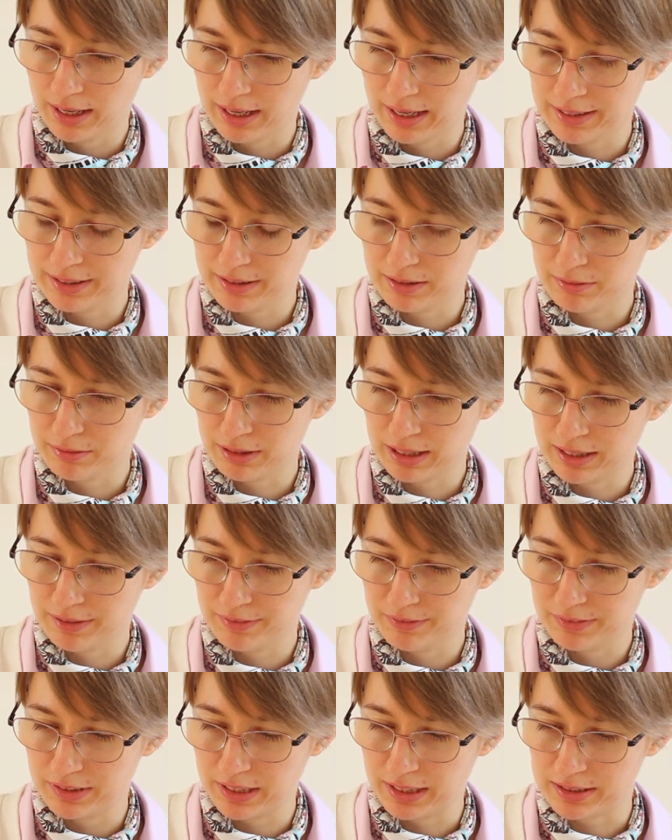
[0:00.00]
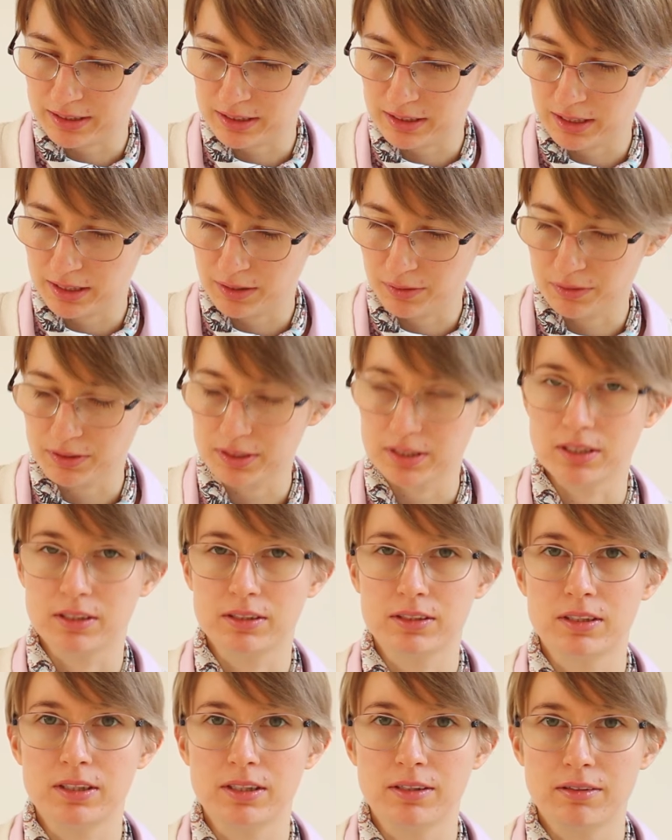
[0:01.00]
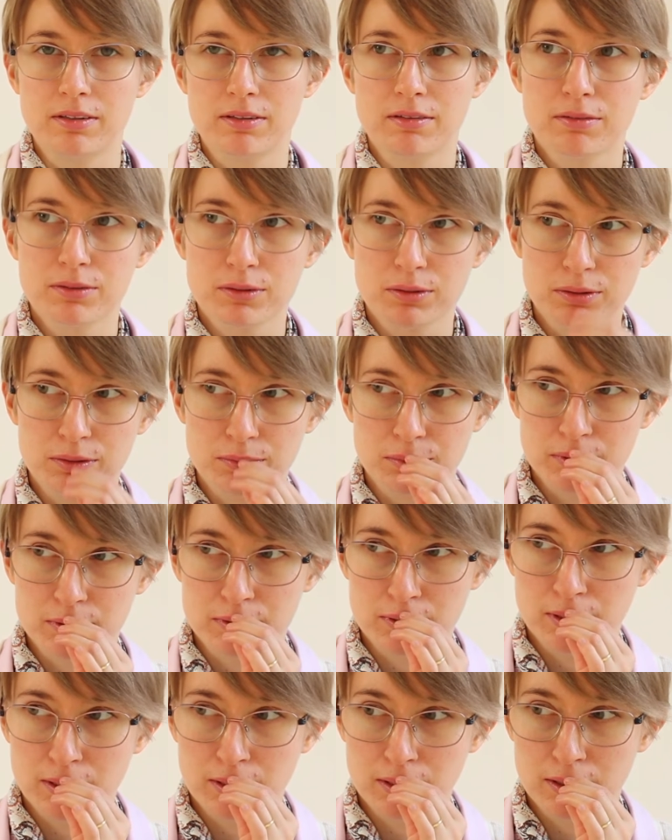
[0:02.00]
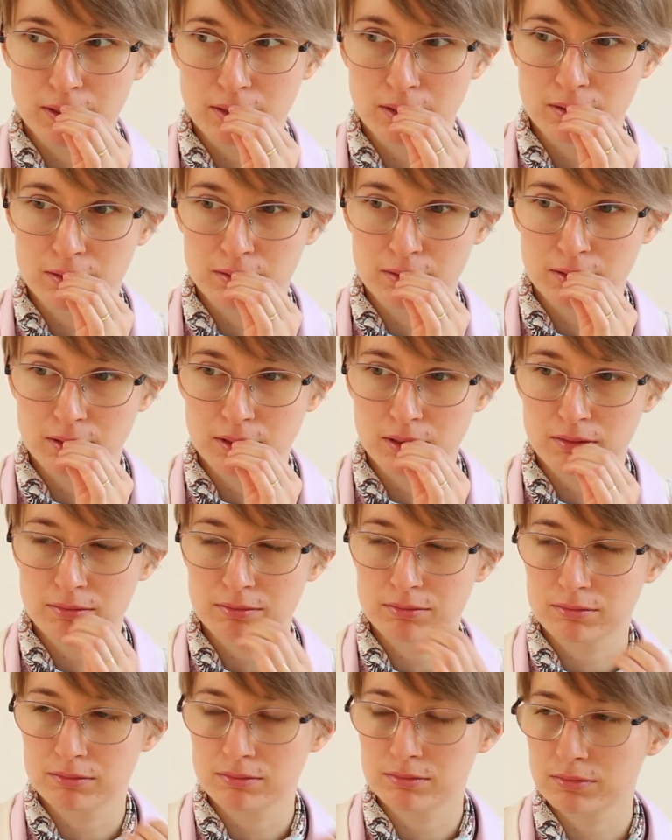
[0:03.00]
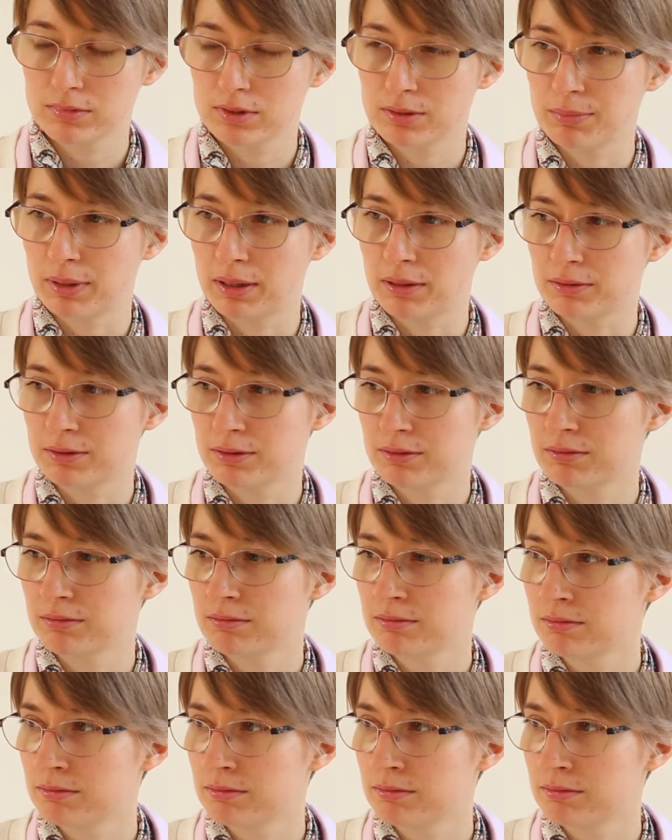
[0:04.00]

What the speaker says: and it arrived yesterday on the 16th. So it was like, yeah, it's about